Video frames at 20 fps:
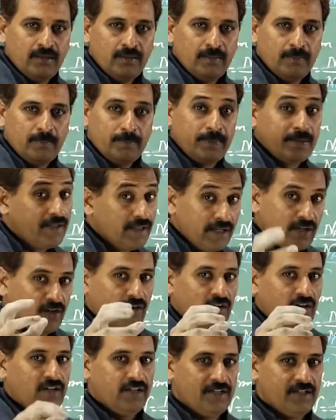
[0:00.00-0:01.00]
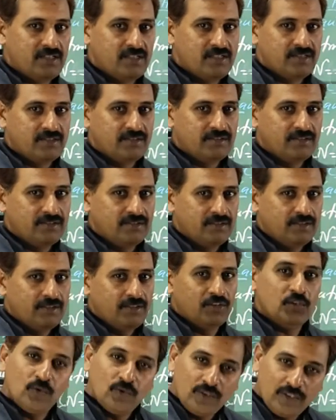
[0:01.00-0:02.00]
Prior knowledge.
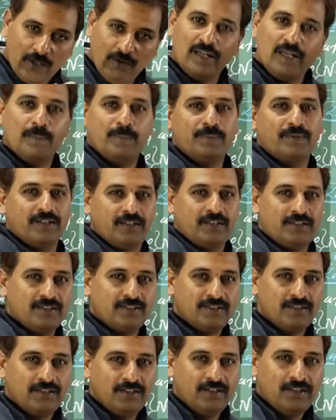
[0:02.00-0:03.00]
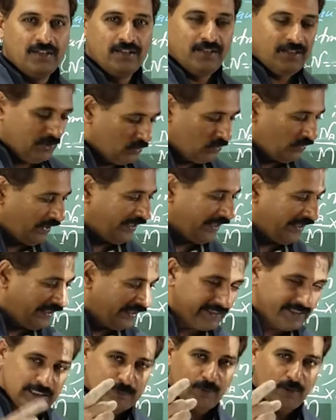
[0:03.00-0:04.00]
You develop that. Today
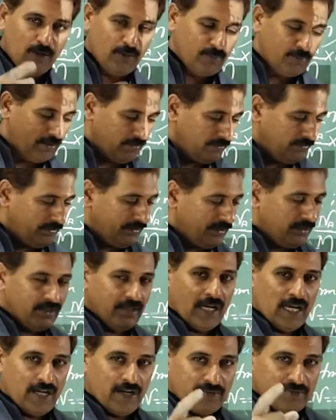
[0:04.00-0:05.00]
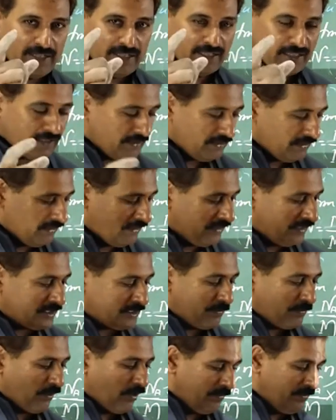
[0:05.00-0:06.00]
in this problem, I have taken this
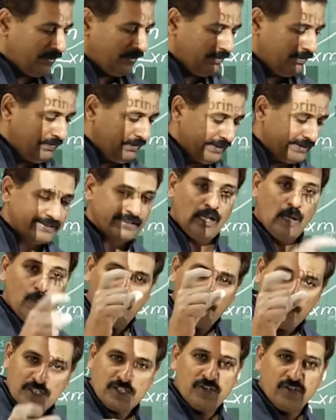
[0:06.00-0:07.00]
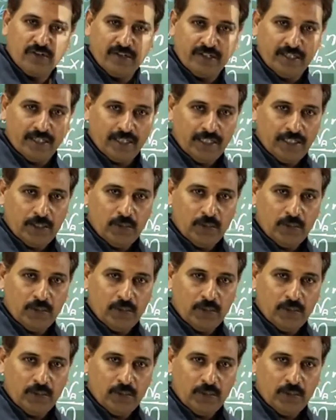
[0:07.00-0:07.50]
problem as an opportunity